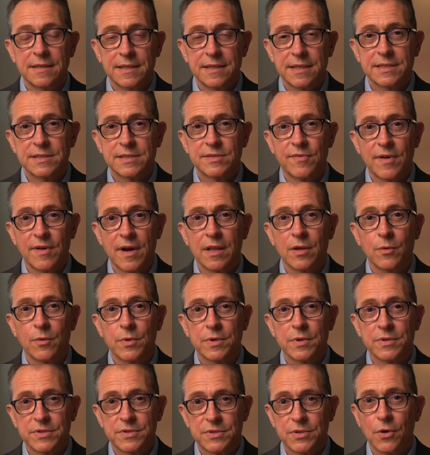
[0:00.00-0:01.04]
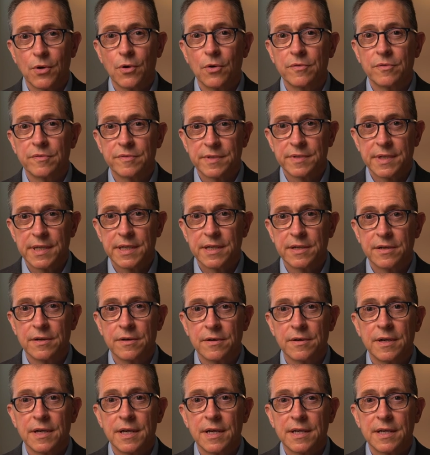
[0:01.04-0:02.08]
his followers to overhear,
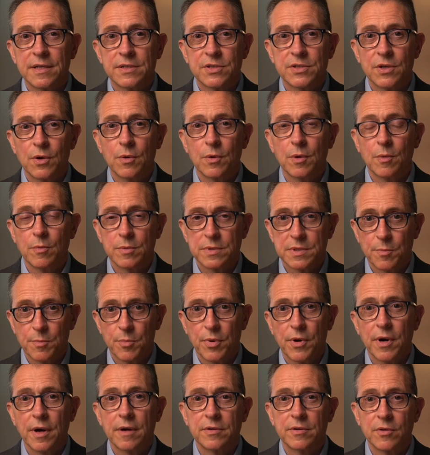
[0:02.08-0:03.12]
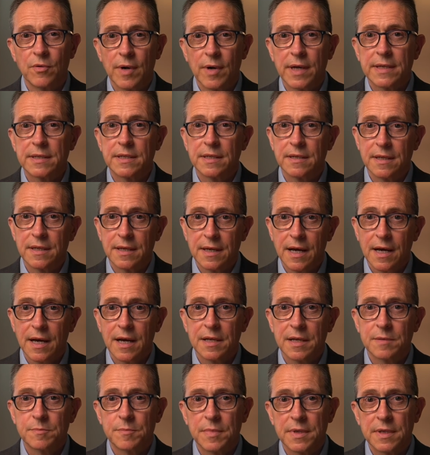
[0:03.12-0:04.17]
so it was a prayer directed to
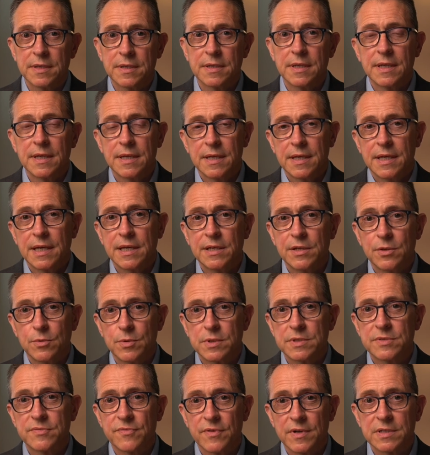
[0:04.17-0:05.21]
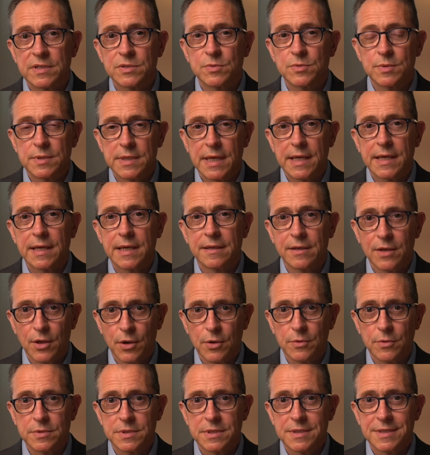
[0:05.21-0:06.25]
God, but he knew his friends were taking
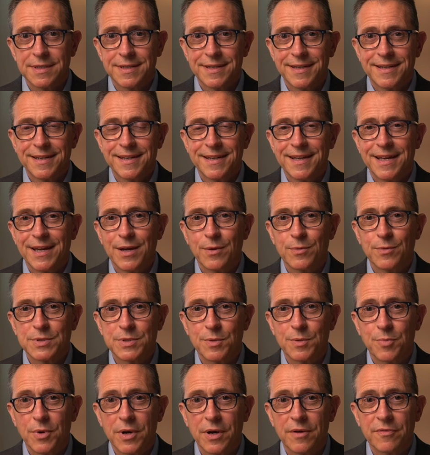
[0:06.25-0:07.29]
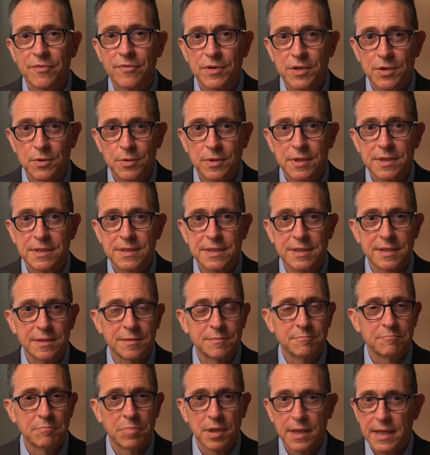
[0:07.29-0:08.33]
notes. It was a prayer for unity,
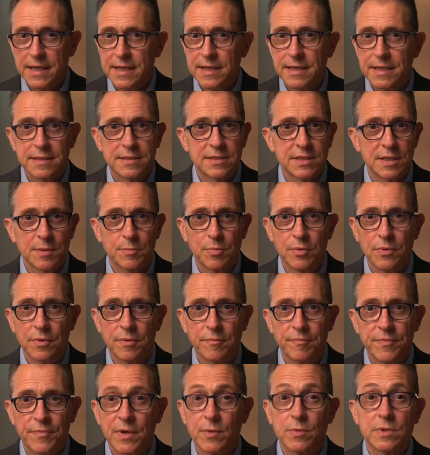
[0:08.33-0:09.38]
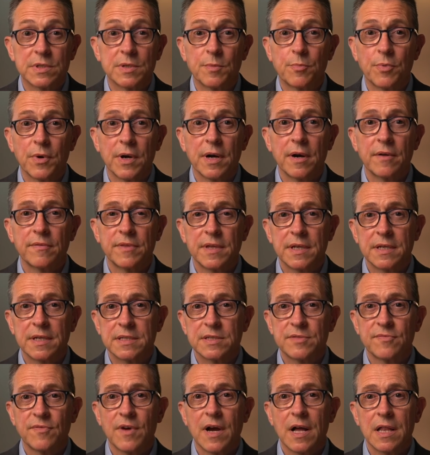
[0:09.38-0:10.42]
plain and simple. It was a prayer that his
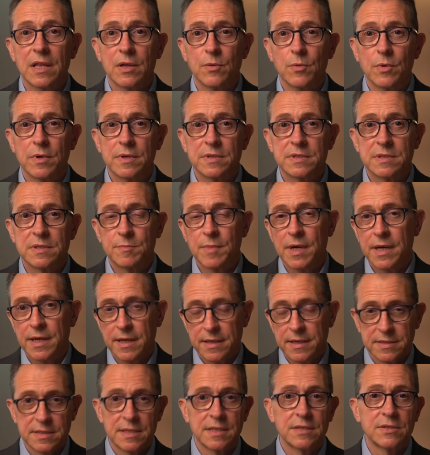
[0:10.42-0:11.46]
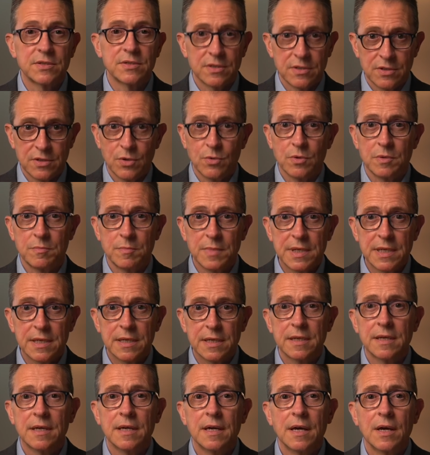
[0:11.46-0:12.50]
followers, and by extension you and
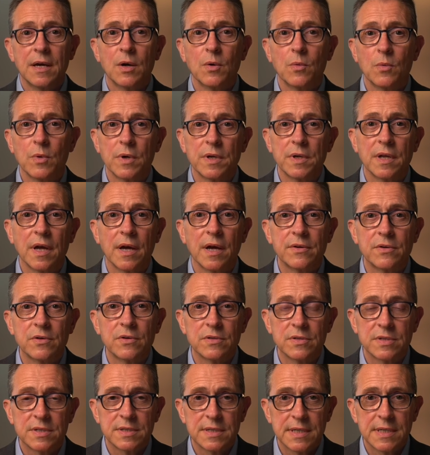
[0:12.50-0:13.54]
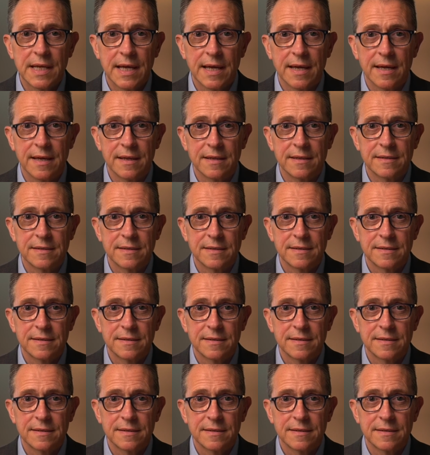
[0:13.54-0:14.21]
me, would understand